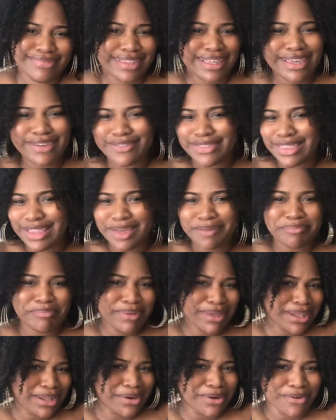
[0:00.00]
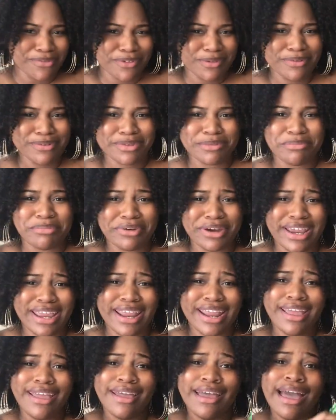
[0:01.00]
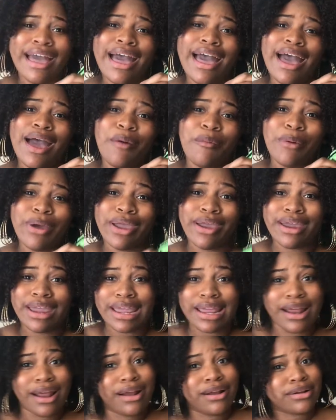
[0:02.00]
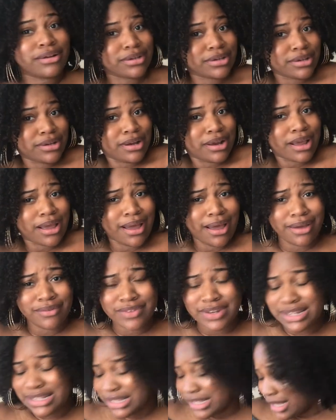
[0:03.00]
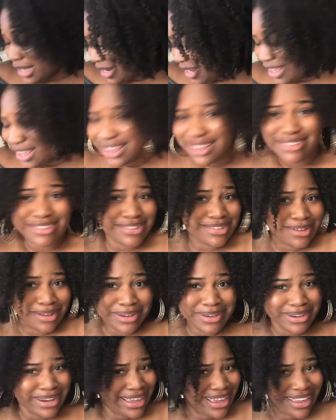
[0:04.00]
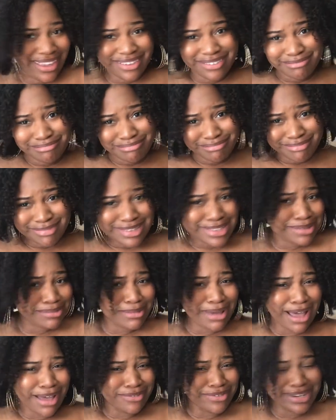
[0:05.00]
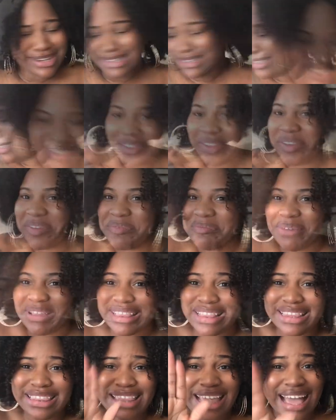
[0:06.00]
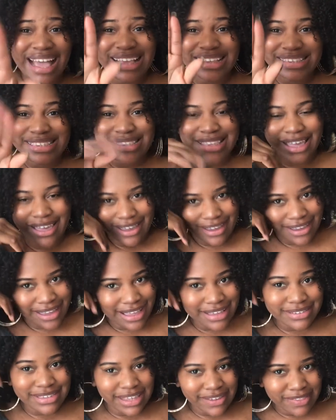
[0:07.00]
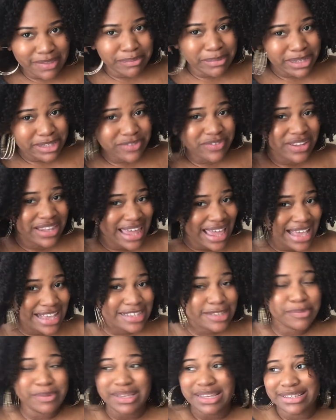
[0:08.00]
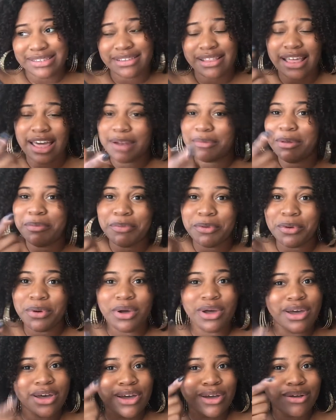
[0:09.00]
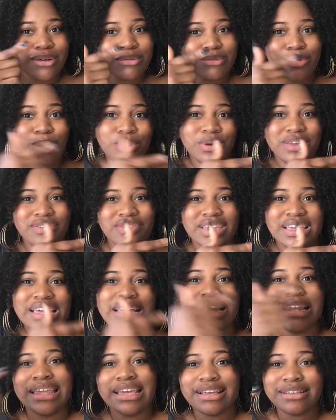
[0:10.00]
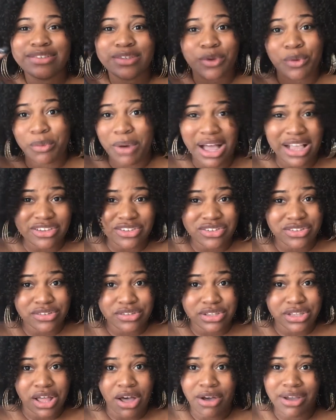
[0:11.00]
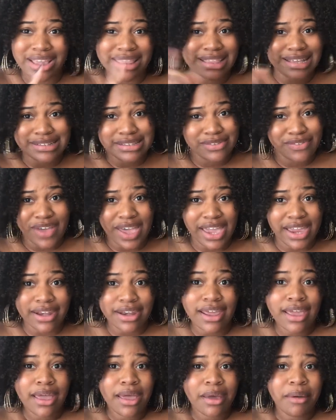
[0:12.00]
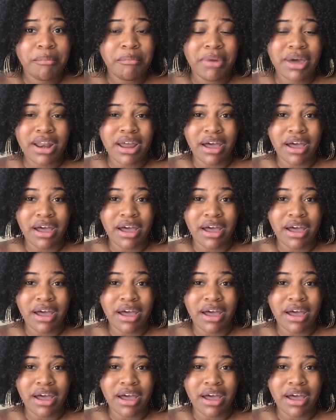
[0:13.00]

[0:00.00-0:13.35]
Even that pillow, if it was a print, I'd wear it. Confidence, honey. That's all you need. Some confidence. But the last thing, I saved the best for last because a lot of people won't even click to watch this long and that's fine. But